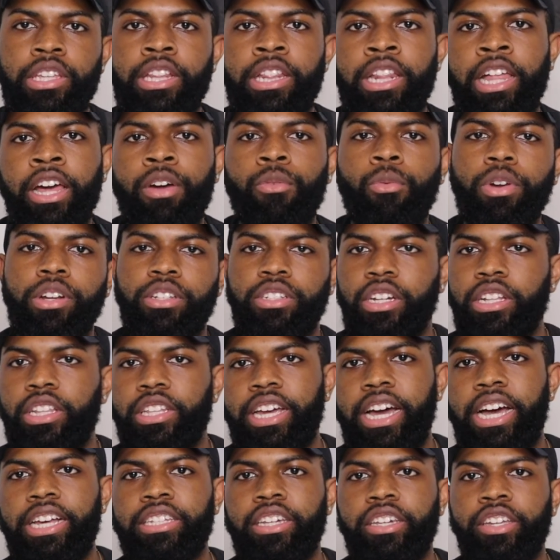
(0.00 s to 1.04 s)
Let one of the other
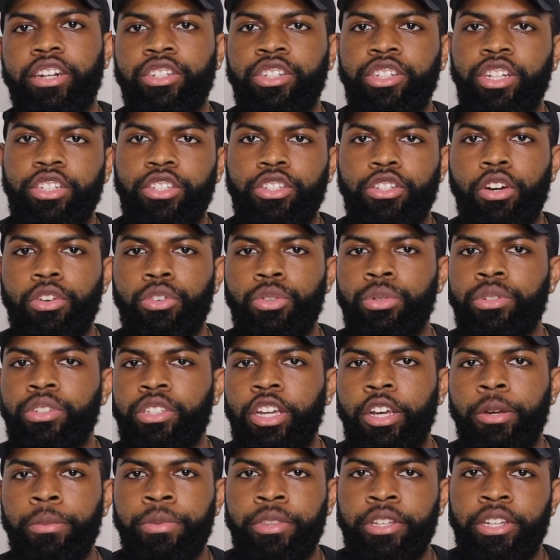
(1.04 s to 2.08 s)
guys get a chance to go do the
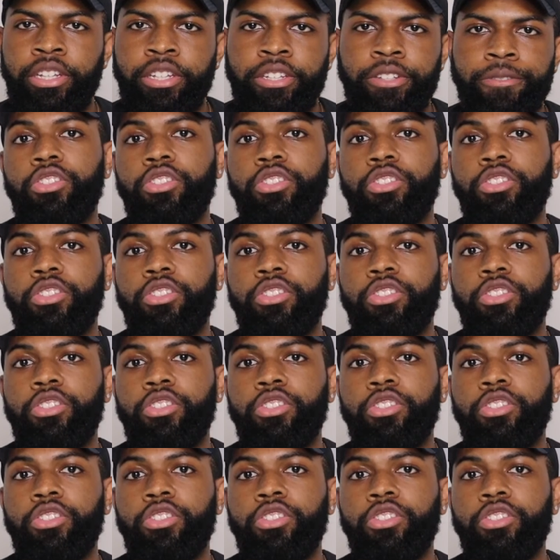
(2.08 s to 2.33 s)
same thing.